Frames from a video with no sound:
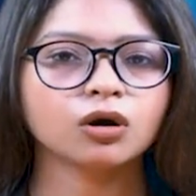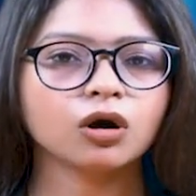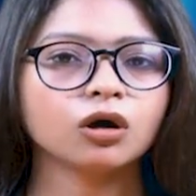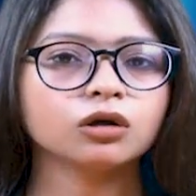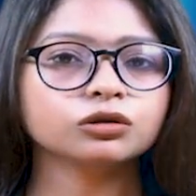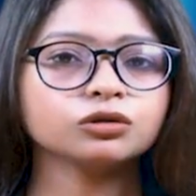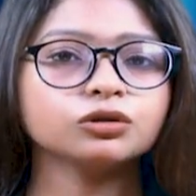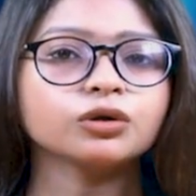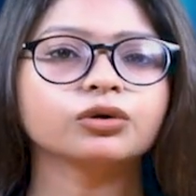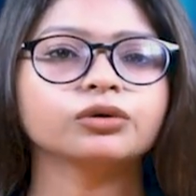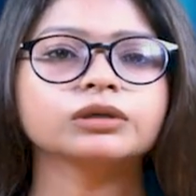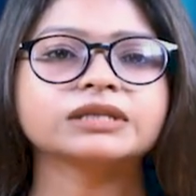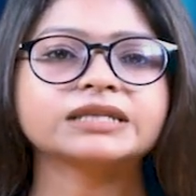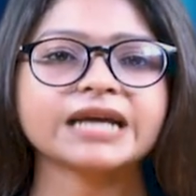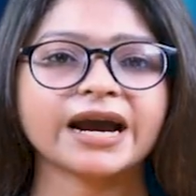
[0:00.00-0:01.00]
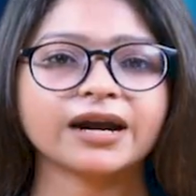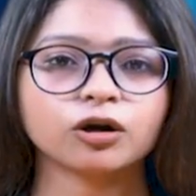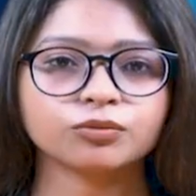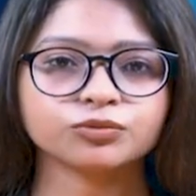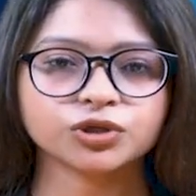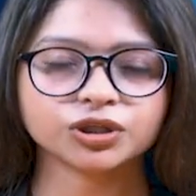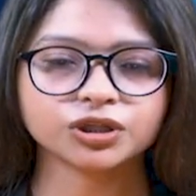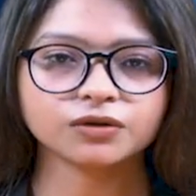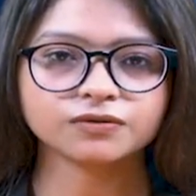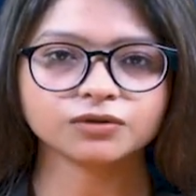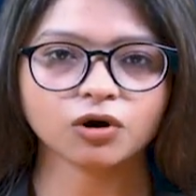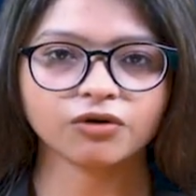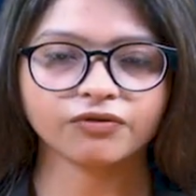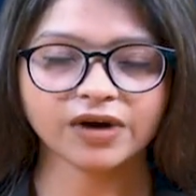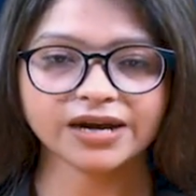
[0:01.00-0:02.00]
Although the goals and objectives
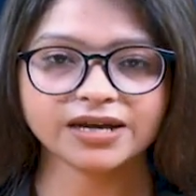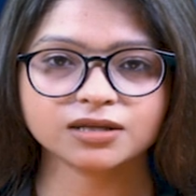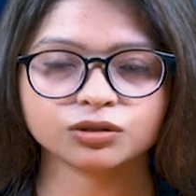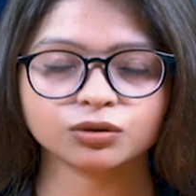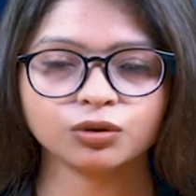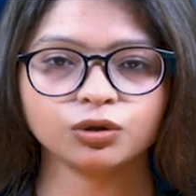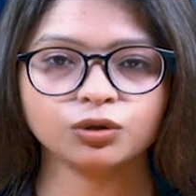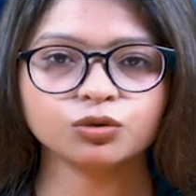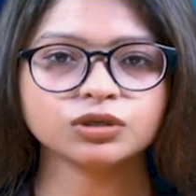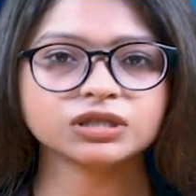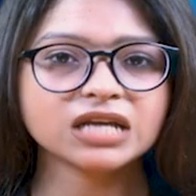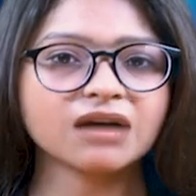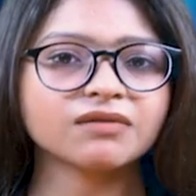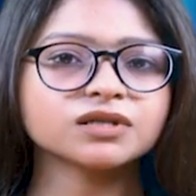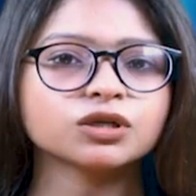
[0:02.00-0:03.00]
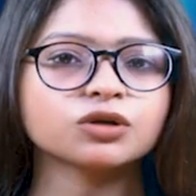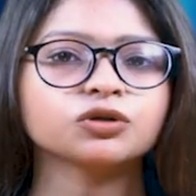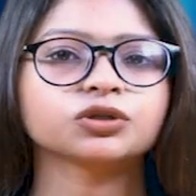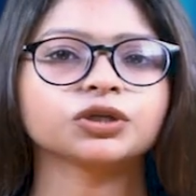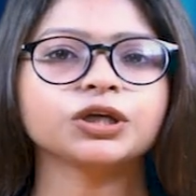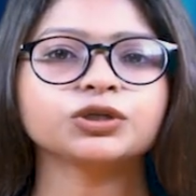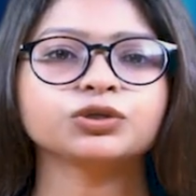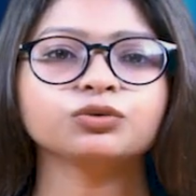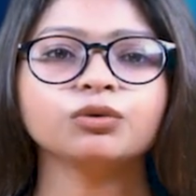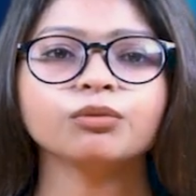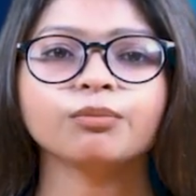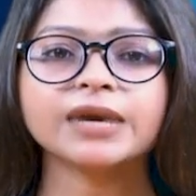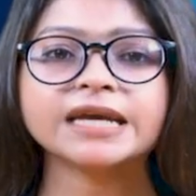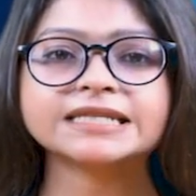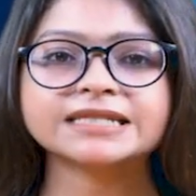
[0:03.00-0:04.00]
of ISO 27032
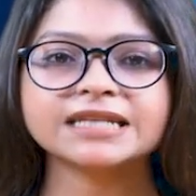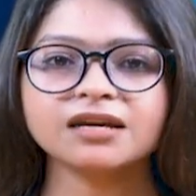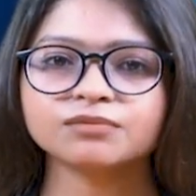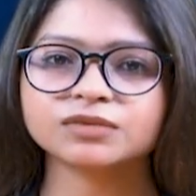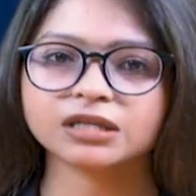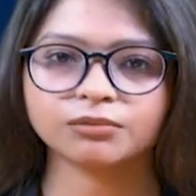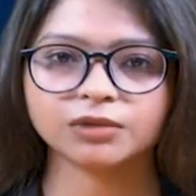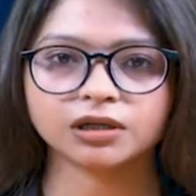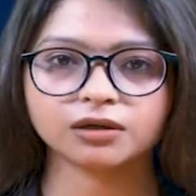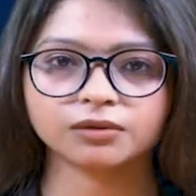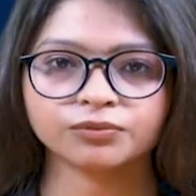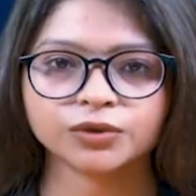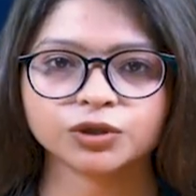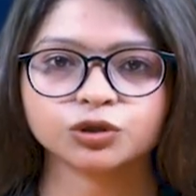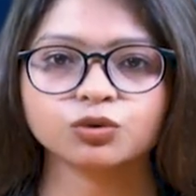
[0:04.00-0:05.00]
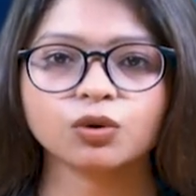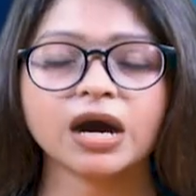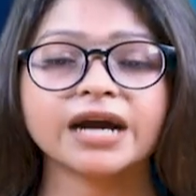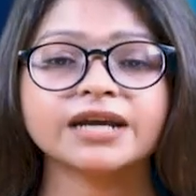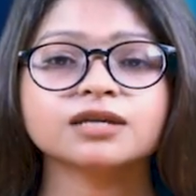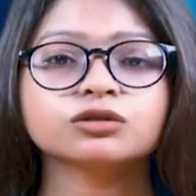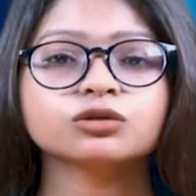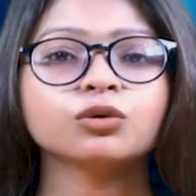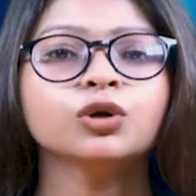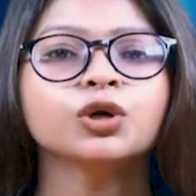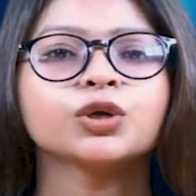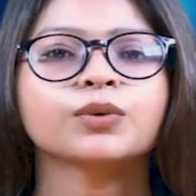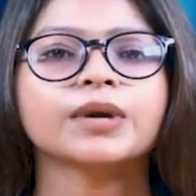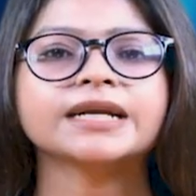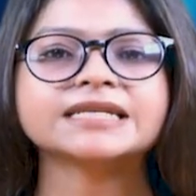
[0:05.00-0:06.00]
may seem similar to ISO
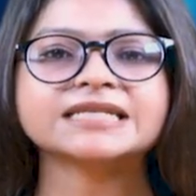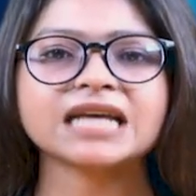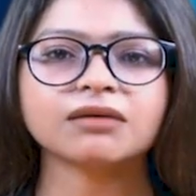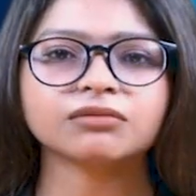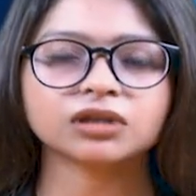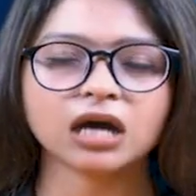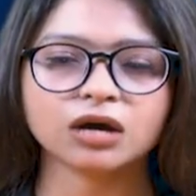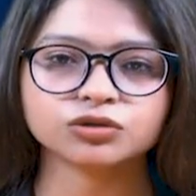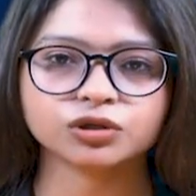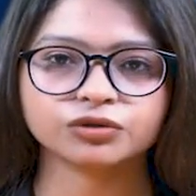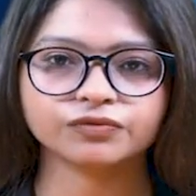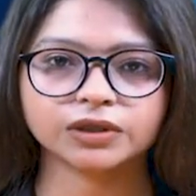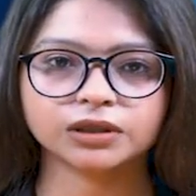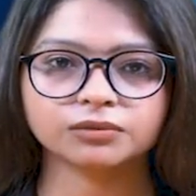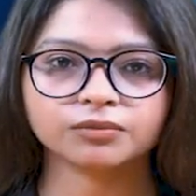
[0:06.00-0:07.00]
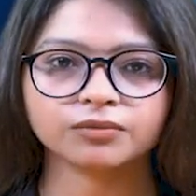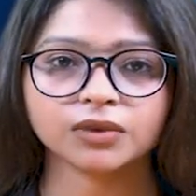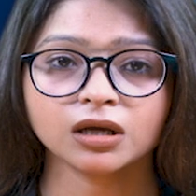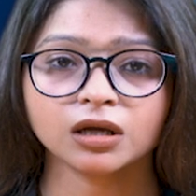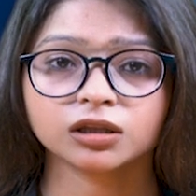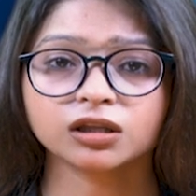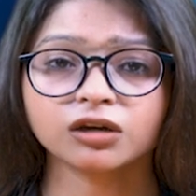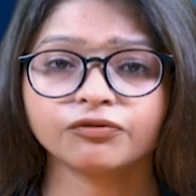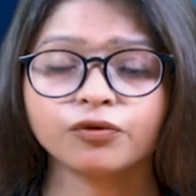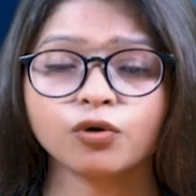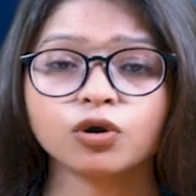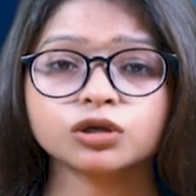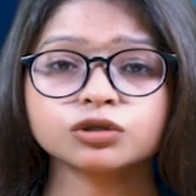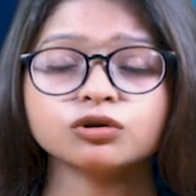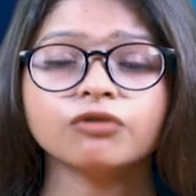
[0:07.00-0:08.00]
27001, the
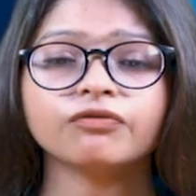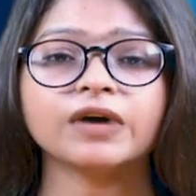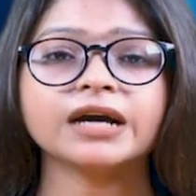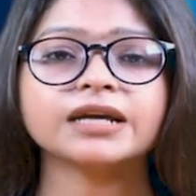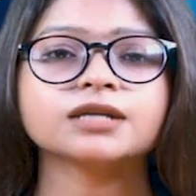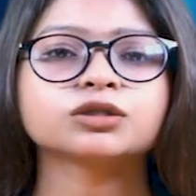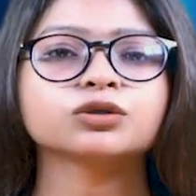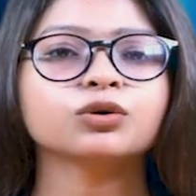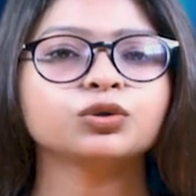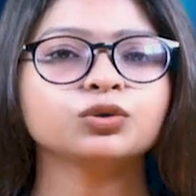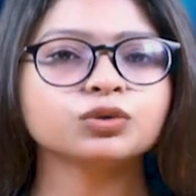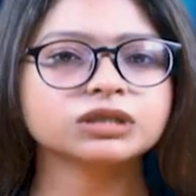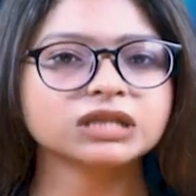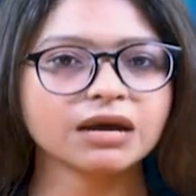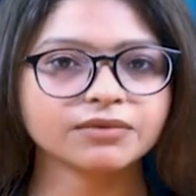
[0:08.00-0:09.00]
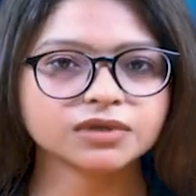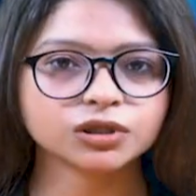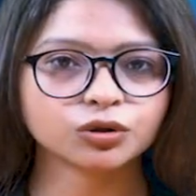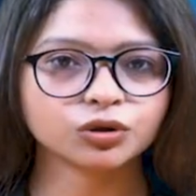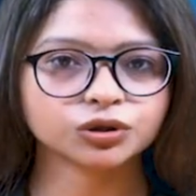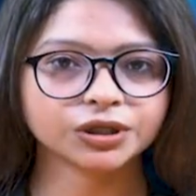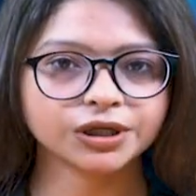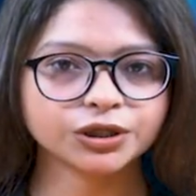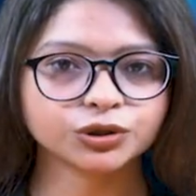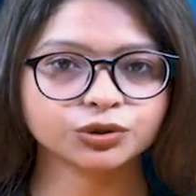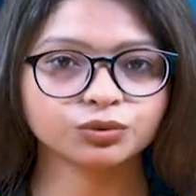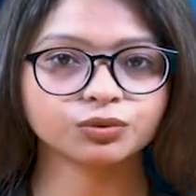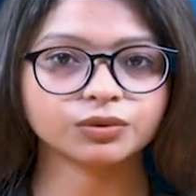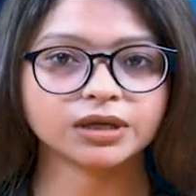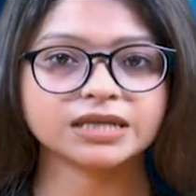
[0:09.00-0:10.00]
focus of ISO
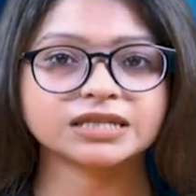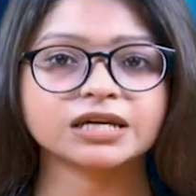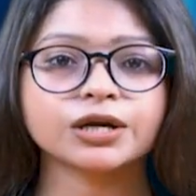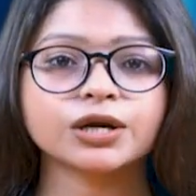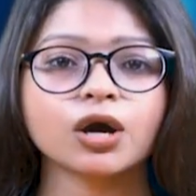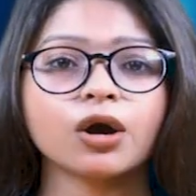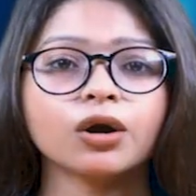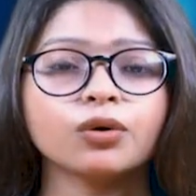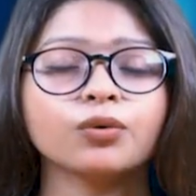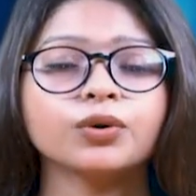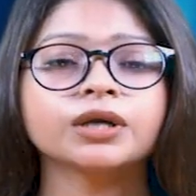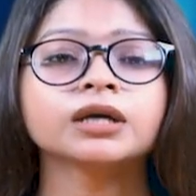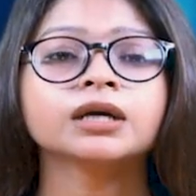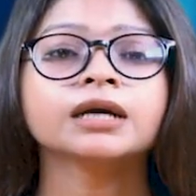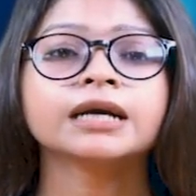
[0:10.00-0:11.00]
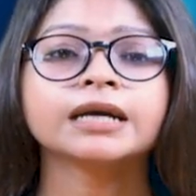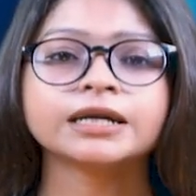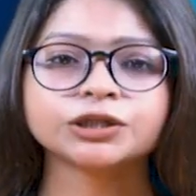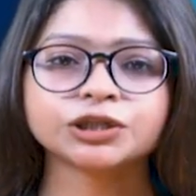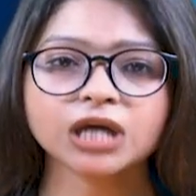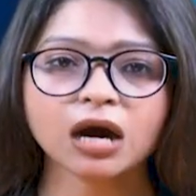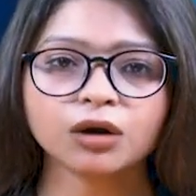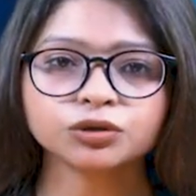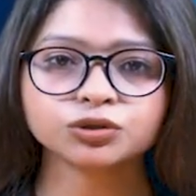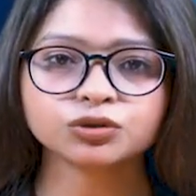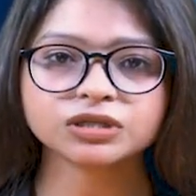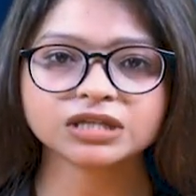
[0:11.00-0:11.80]
27032 is narrowed down to